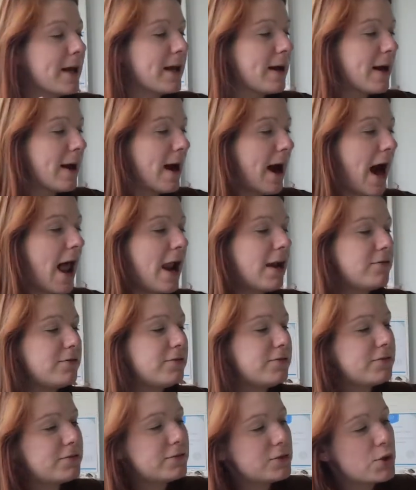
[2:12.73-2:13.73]

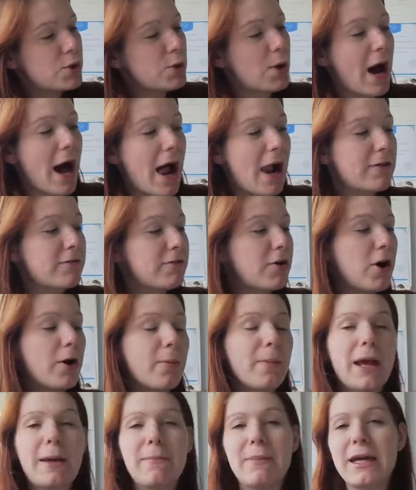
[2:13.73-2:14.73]
half to half, or
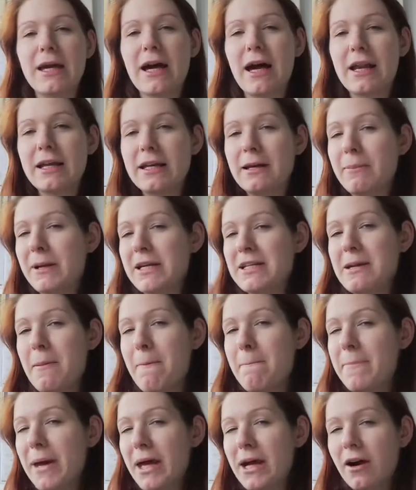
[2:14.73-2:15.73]
maybe a little bit
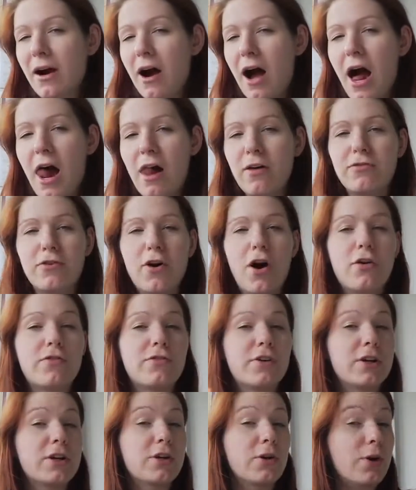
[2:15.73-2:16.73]
bigger half
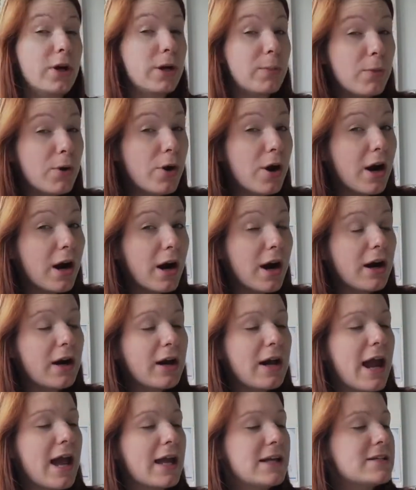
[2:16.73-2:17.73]
of a
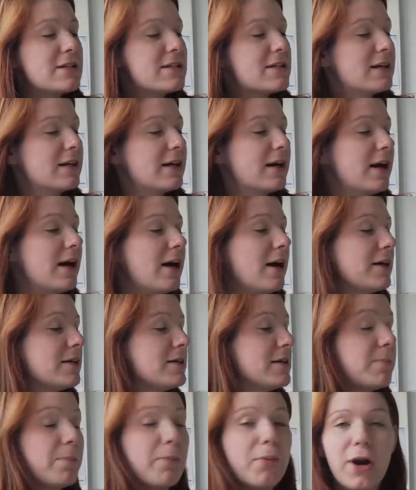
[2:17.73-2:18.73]
grimoire, and
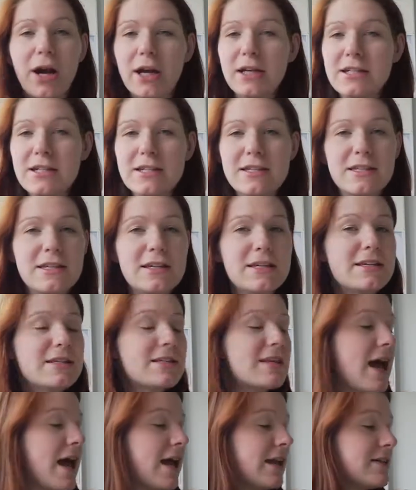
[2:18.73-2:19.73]
the
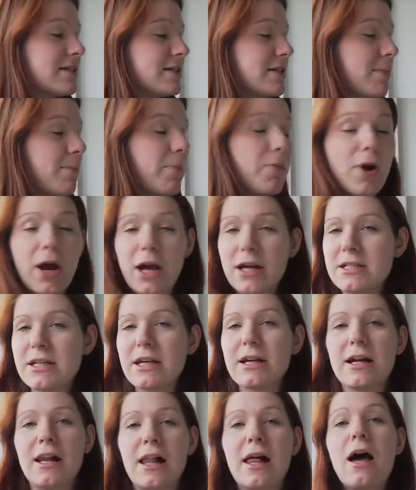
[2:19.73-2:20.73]
practices and the
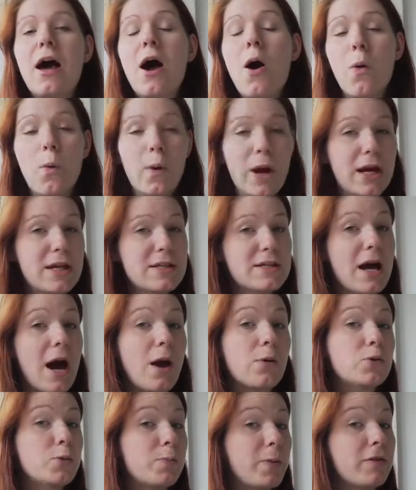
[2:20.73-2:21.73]
practical ways
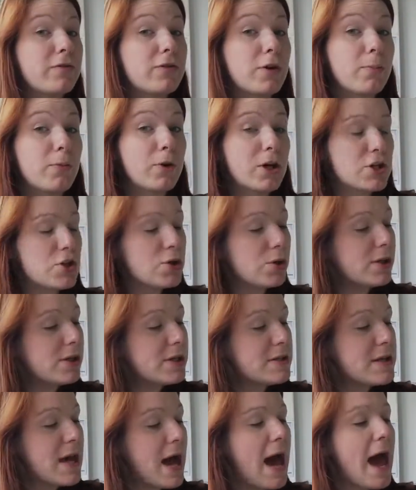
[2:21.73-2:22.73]
how to perform
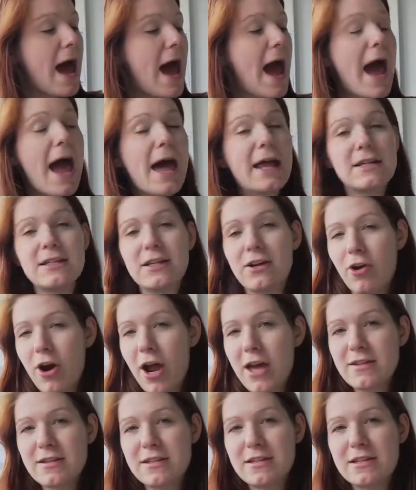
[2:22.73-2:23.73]
rituals, and the
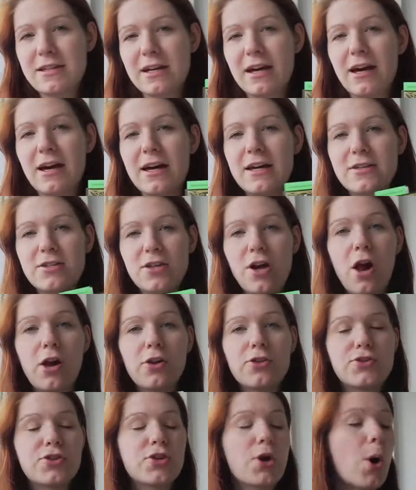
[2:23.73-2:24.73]
rest is
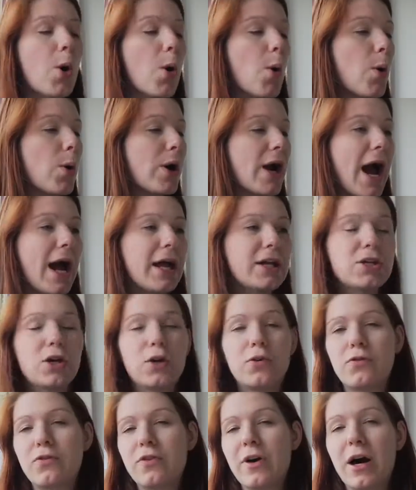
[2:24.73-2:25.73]
also kind
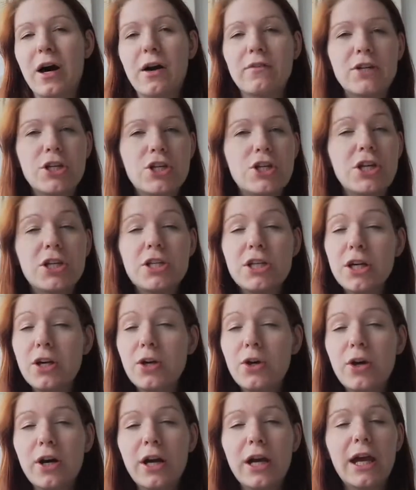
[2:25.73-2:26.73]
of witchy
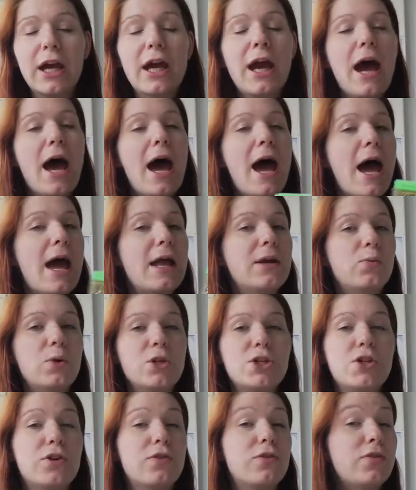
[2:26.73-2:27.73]
theory and
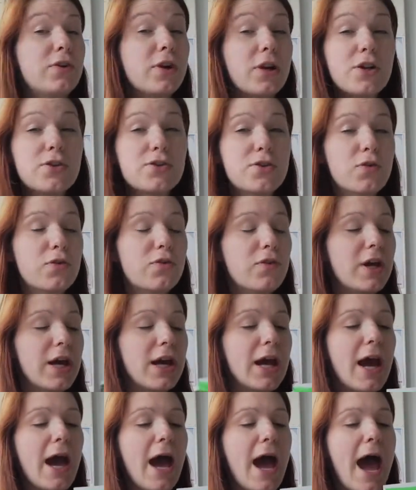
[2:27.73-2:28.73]
witchy
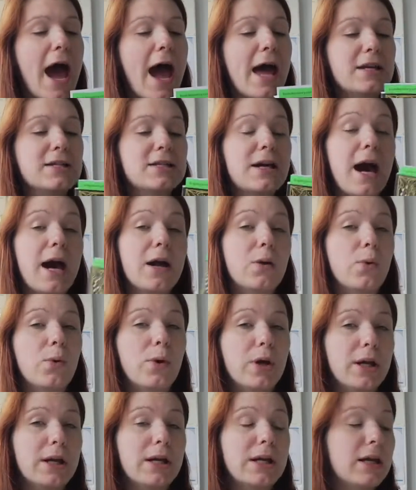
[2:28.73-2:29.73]
philosophy, and I
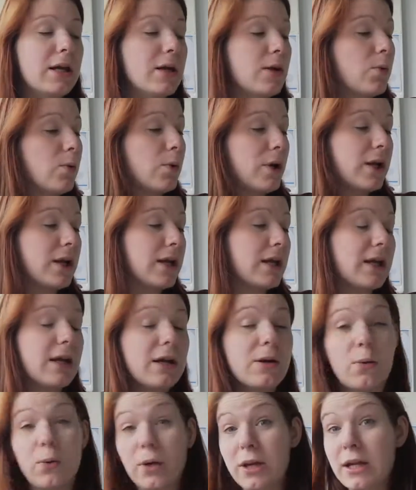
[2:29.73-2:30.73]
really
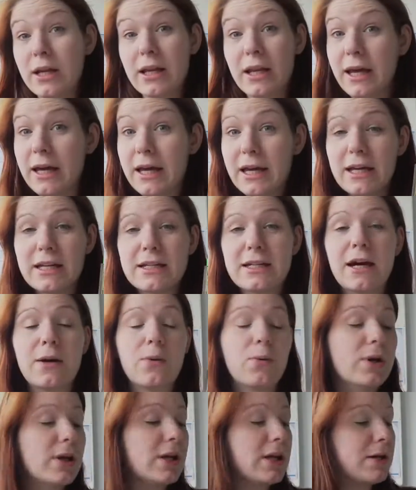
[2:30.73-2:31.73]
like it. I
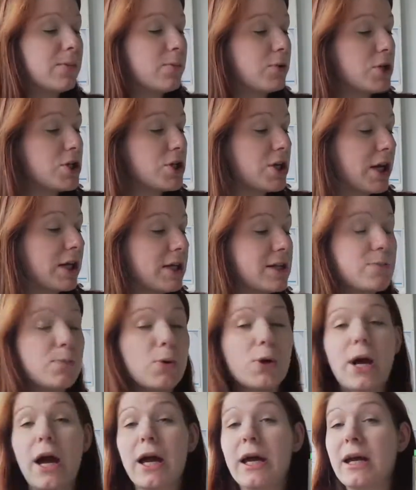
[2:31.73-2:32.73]
really appreciate this
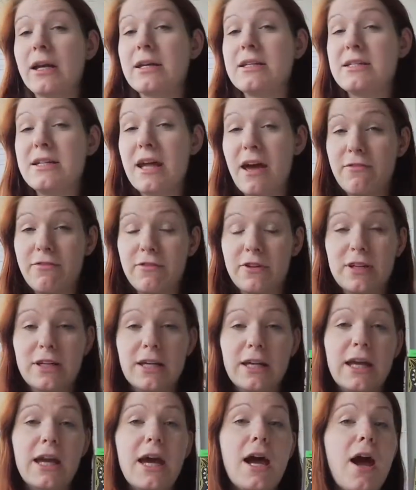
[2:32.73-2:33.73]
book. I can
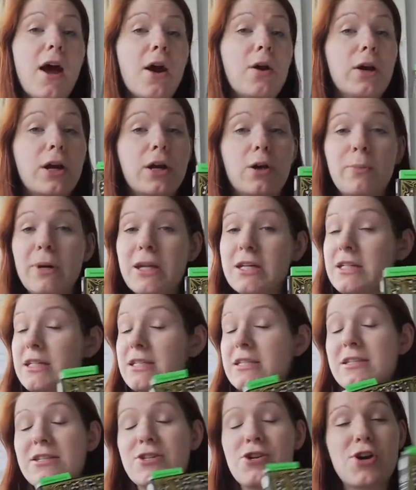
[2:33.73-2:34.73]
definitely recommend
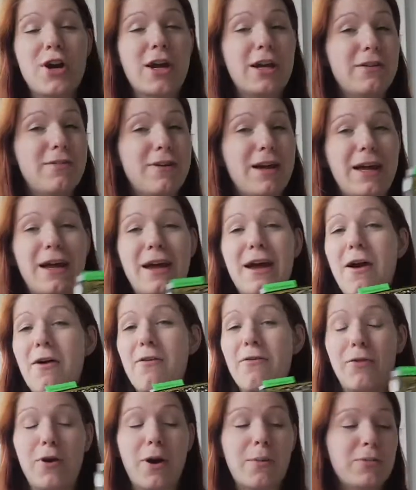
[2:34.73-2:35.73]
it straight away
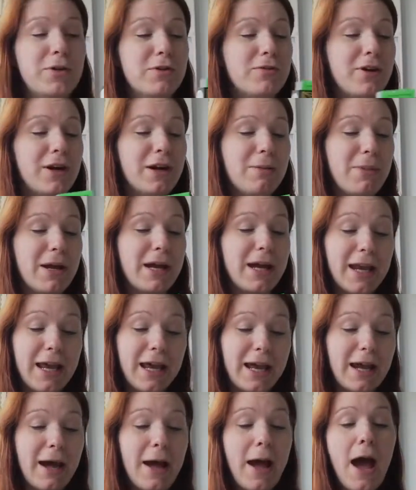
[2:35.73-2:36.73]
from the very
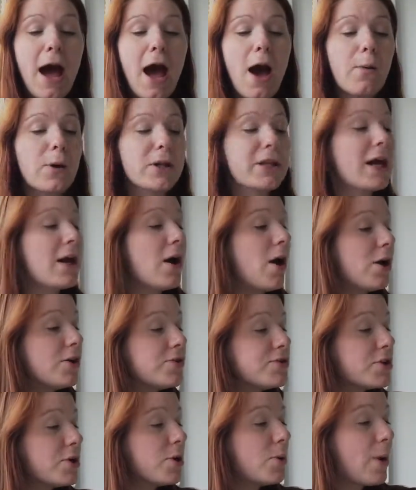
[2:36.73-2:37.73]
beginning. What I
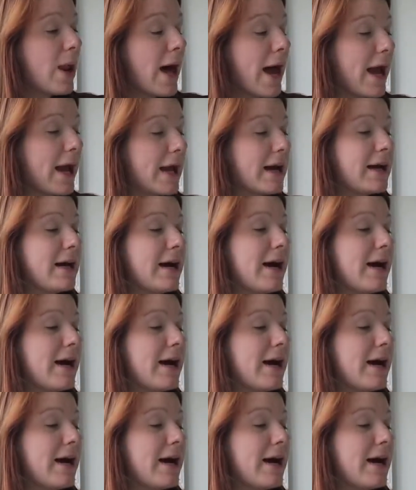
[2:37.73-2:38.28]
also like